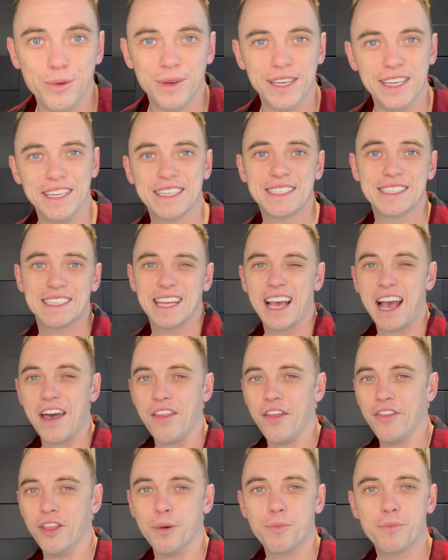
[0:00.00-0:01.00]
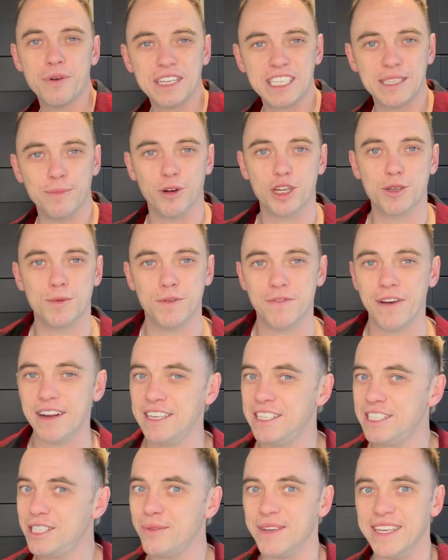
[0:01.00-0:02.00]
weeks and then they'll pretty much be ready
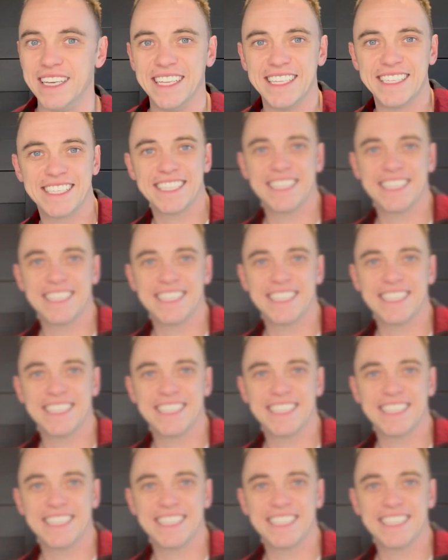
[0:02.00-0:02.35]
to eat.